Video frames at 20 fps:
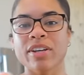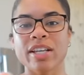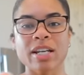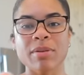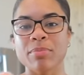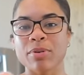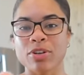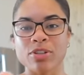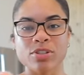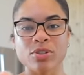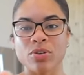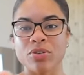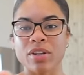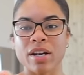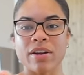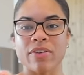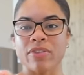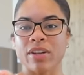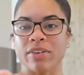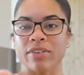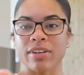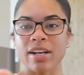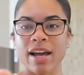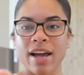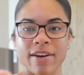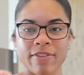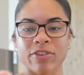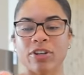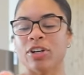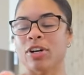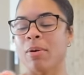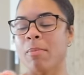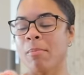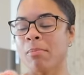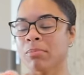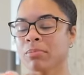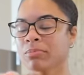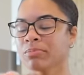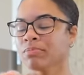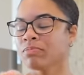any bookstore that I've like
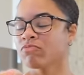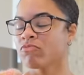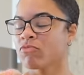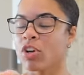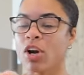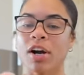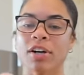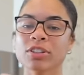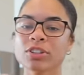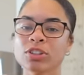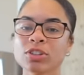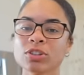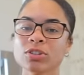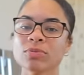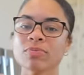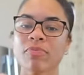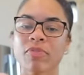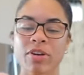ever talked to.